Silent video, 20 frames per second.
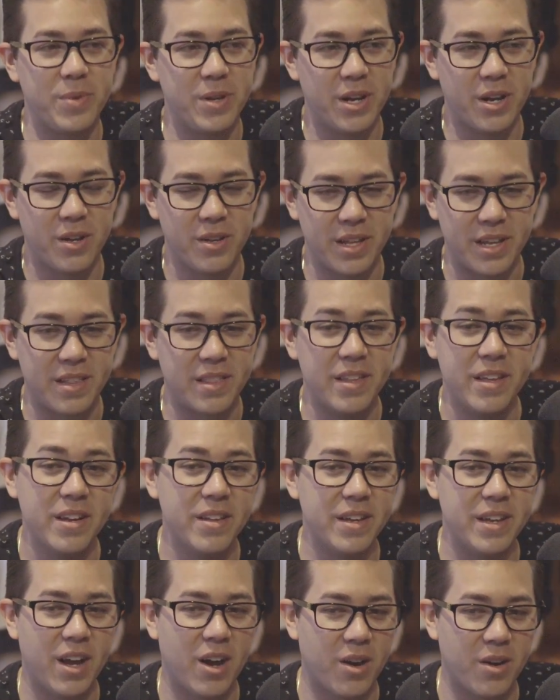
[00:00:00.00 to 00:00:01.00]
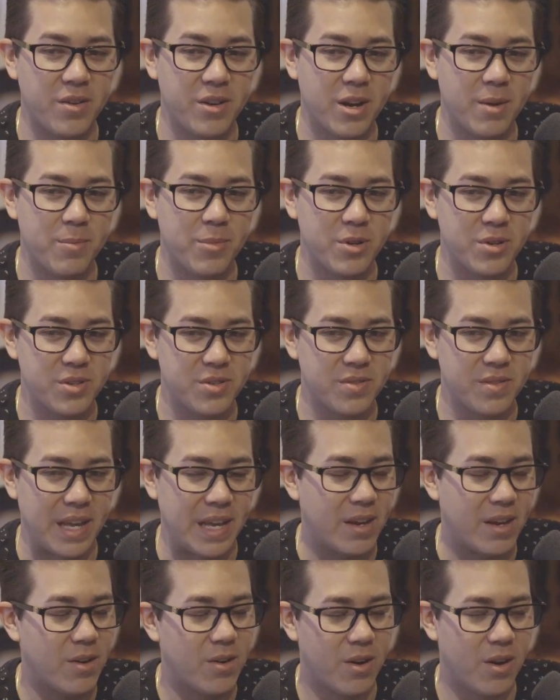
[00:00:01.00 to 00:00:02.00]
Like literally our numbers,
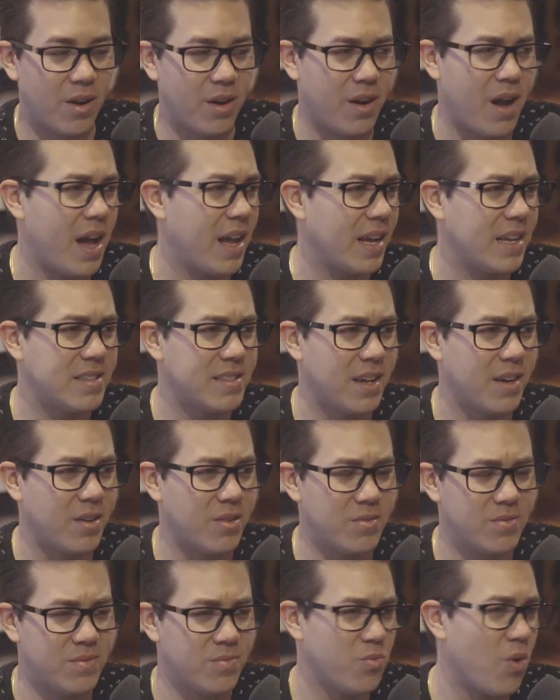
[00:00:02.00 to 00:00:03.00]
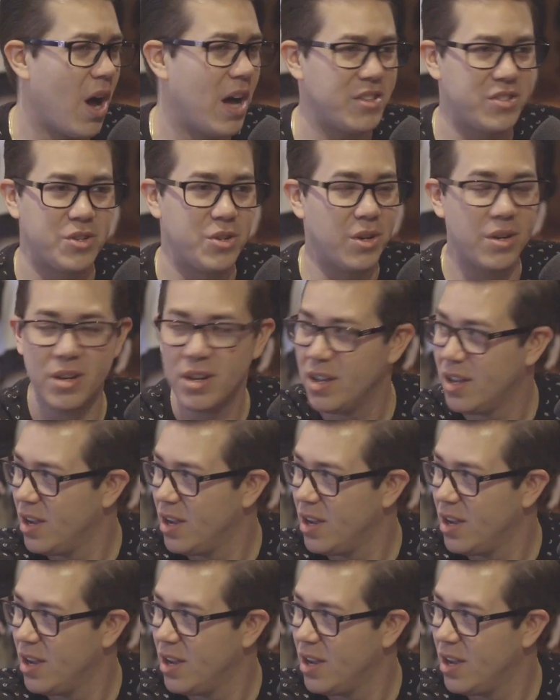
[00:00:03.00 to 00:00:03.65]
like or I guess our roster